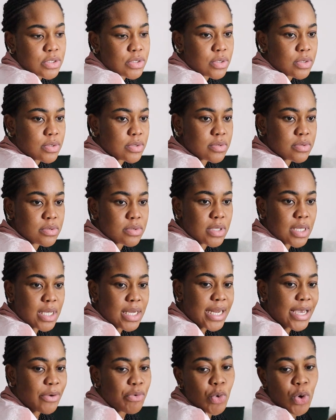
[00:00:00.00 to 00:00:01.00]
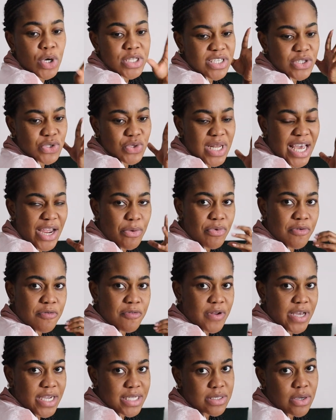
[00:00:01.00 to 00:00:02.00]
you know. Like we want it to like
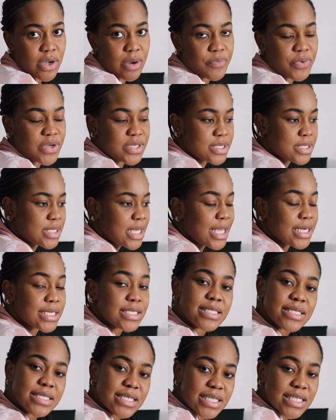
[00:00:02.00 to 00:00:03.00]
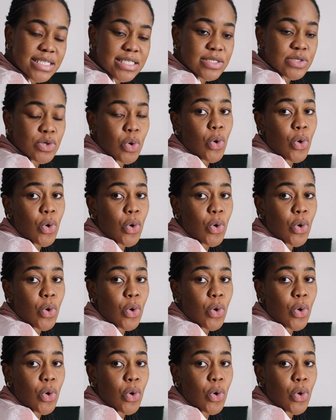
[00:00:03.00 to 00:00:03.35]
reflect our personalities,